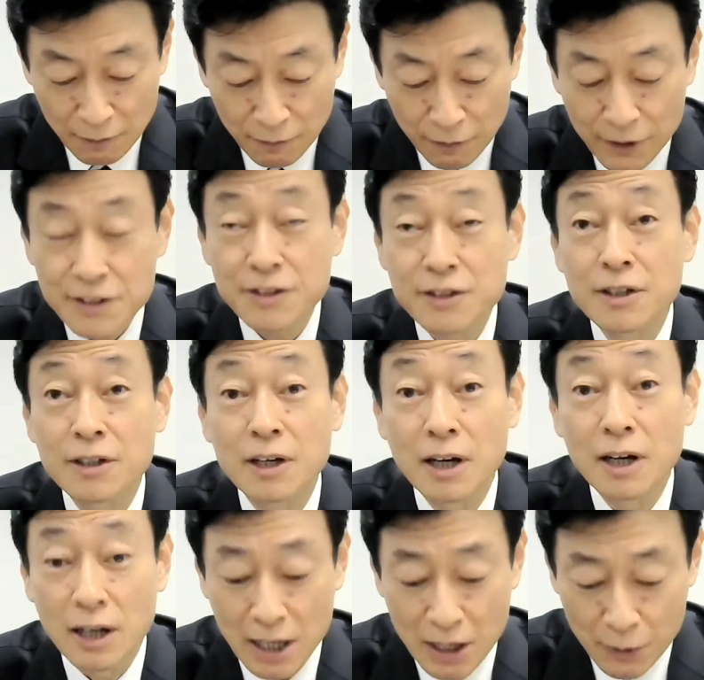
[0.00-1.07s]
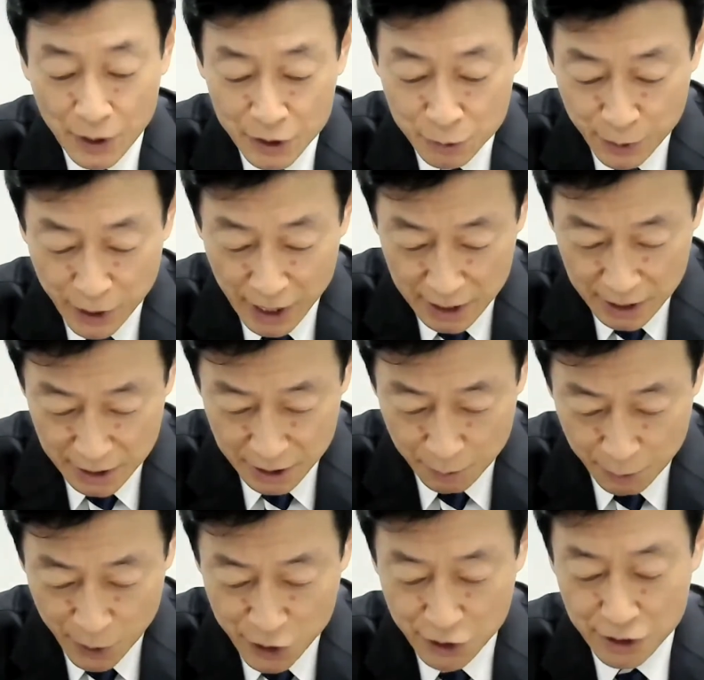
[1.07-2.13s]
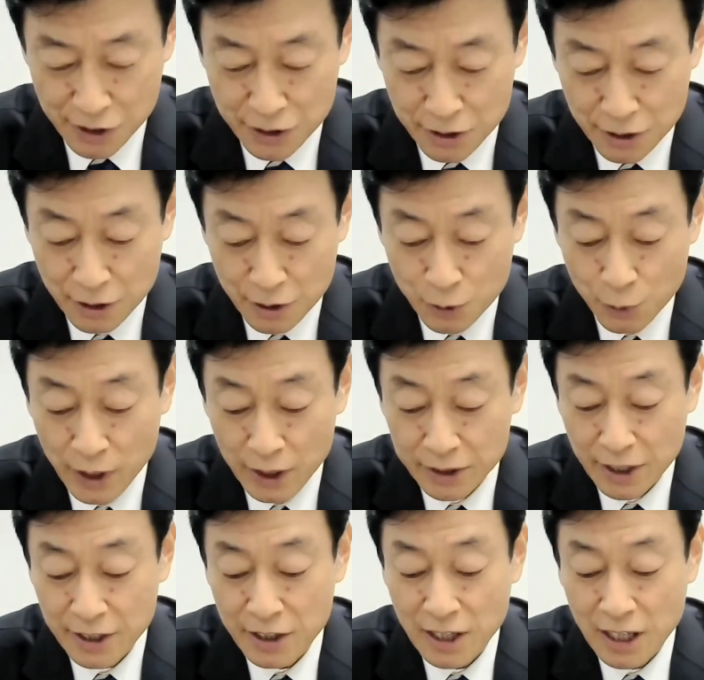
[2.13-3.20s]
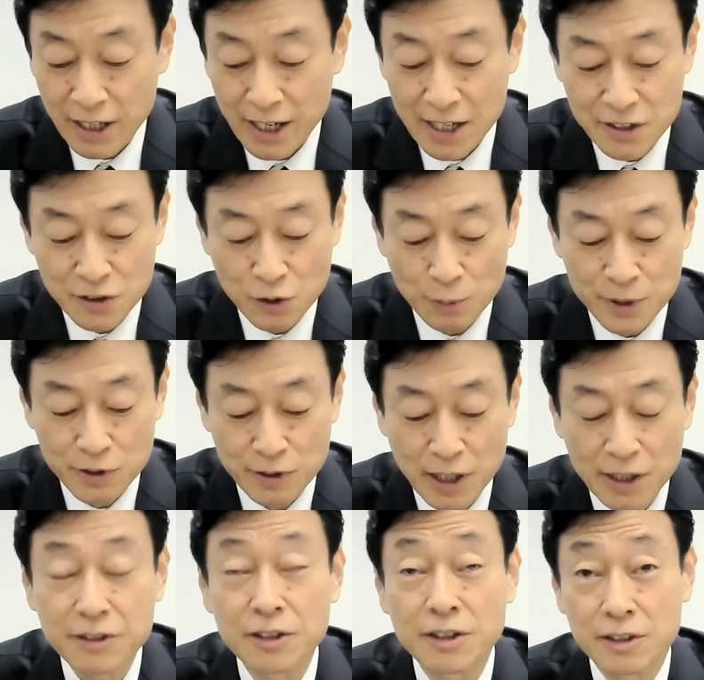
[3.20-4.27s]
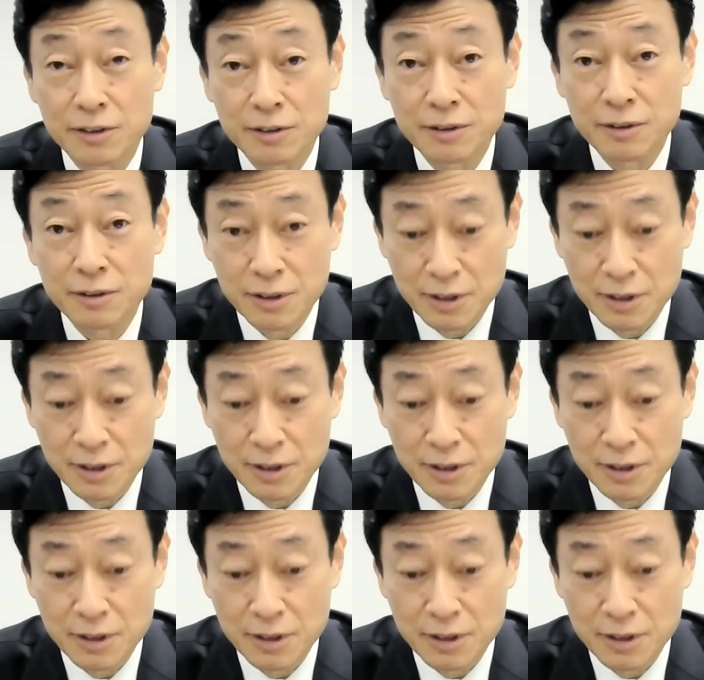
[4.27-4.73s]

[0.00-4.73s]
First, I'll explain the measures we are taking against COVID-19.